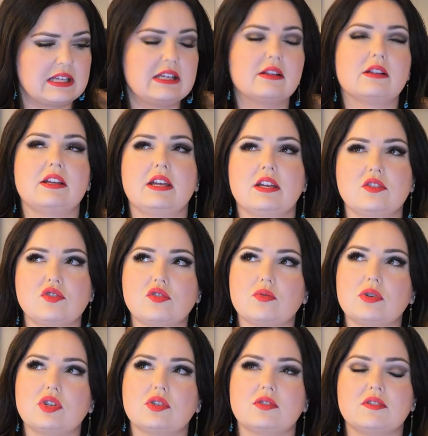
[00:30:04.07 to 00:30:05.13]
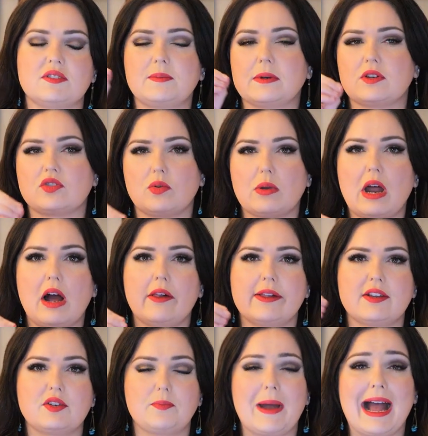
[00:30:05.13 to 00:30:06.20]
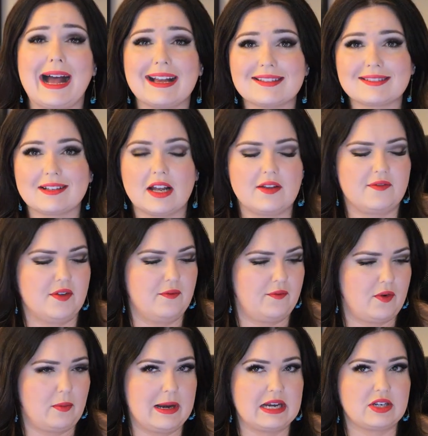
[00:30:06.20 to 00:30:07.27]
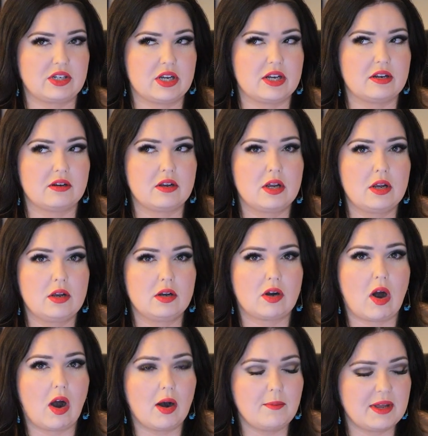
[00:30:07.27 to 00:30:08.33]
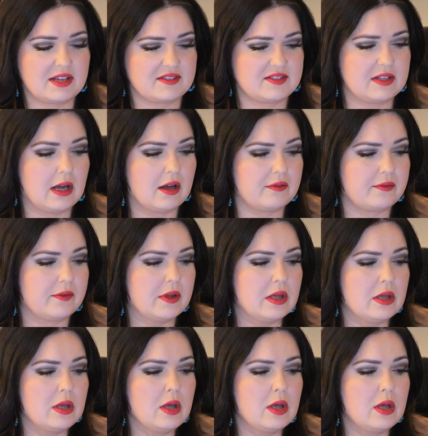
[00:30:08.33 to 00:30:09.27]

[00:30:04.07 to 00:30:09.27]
healing, intuition, spiritual knowledge, past life information, karmic stuff,